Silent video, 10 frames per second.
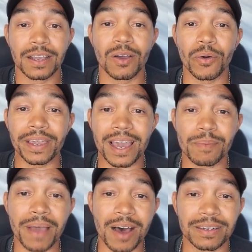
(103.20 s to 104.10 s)
going at
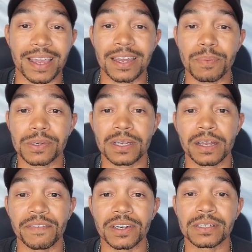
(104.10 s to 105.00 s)
about
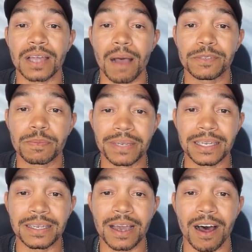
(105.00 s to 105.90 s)
80% of your top
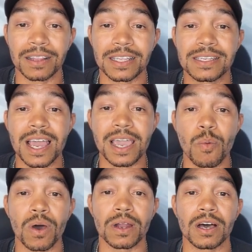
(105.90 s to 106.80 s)
speed. On the second
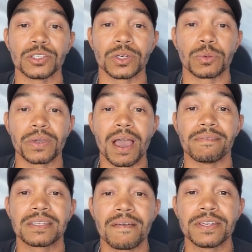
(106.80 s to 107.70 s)
100, we
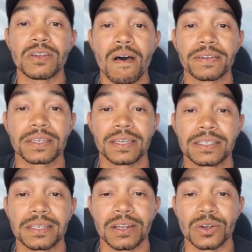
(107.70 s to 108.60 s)
have 7 dolphin
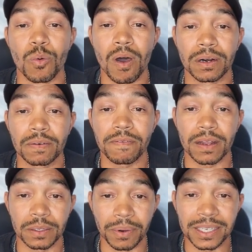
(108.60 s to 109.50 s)
kicks underwater,
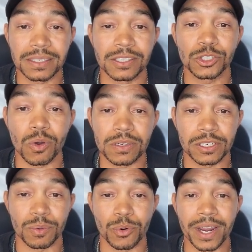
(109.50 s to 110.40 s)
followed by 6 strokes
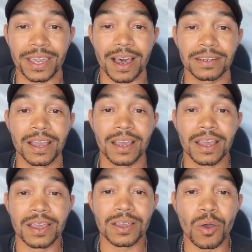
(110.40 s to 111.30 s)
in your breakout,
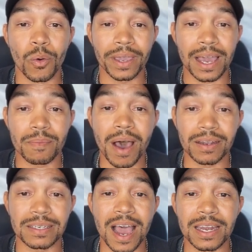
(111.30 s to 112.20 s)
going at
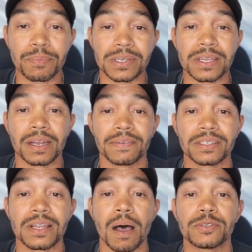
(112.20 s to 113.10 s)
about 90% of your
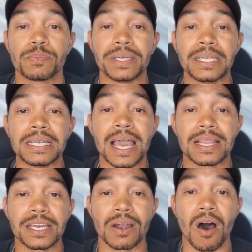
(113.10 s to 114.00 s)
top speed.
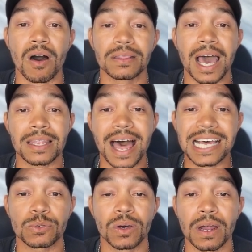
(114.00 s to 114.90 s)
And then on that
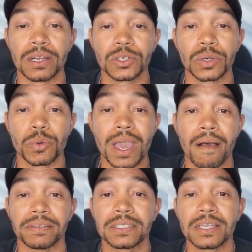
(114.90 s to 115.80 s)
last 100, we
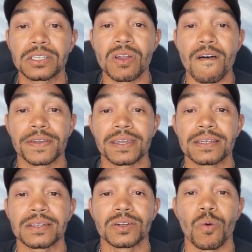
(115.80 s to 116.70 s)
have 6 dolphin
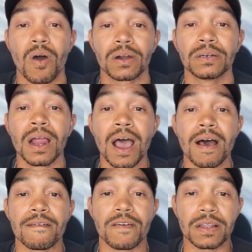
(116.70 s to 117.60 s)
kicks underwater,
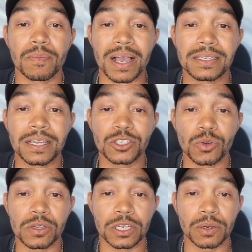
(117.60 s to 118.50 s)
followed by 6
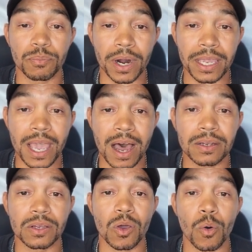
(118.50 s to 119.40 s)
strokes in your
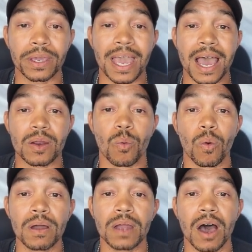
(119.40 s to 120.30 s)
breakout, going at
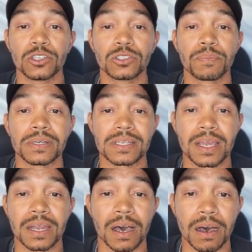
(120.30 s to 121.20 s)

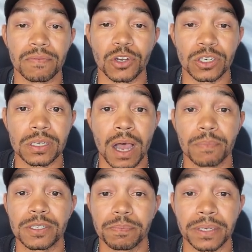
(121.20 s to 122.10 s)
100% of your
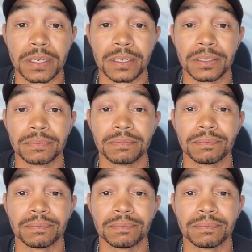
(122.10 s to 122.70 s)
top speed